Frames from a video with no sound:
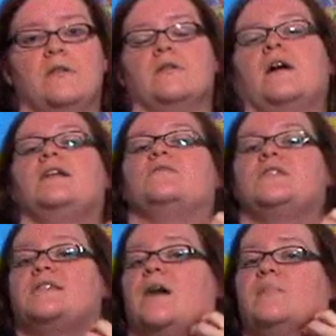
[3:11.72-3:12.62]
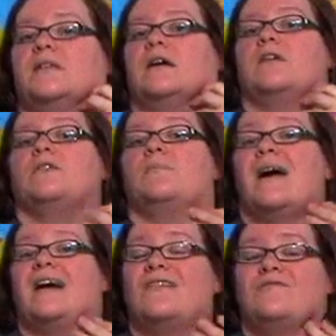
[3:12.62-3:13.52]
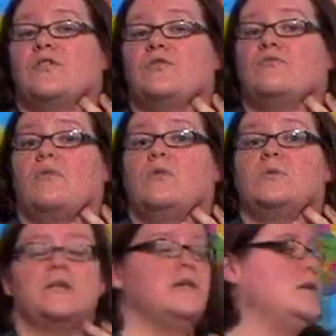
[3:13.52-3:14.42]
you're kind of stopping the air in the back of your throat.